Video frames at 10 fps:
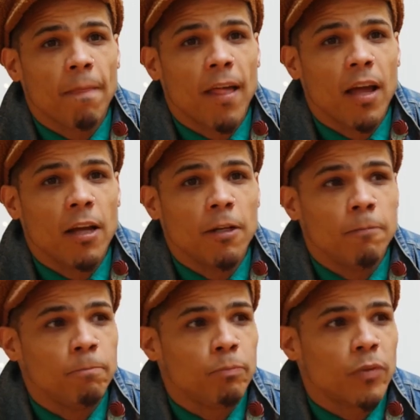
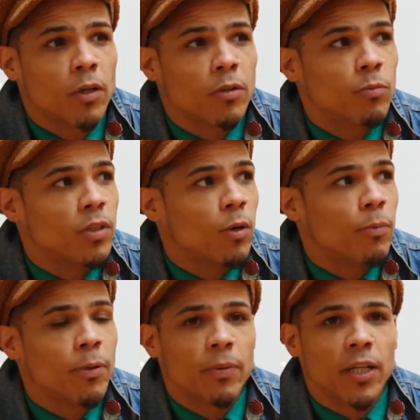Like, you know, when
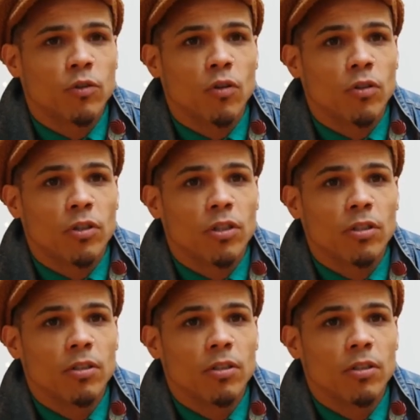people get drunk,